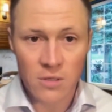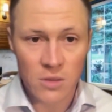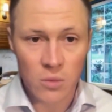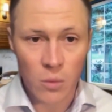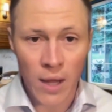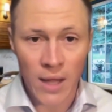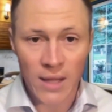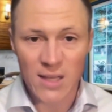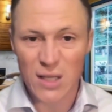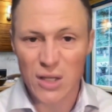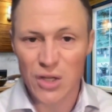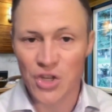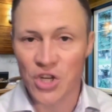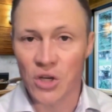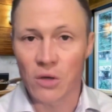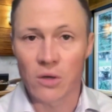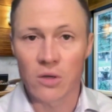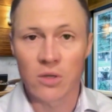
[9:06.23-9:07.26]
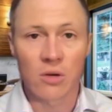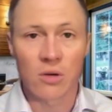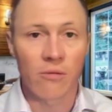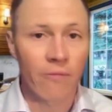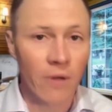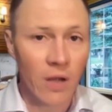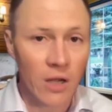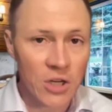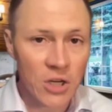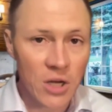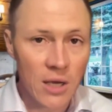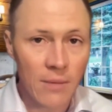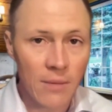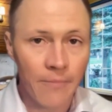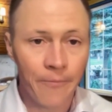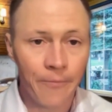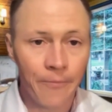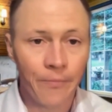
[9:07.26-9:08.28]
sweats, chills, or flushing,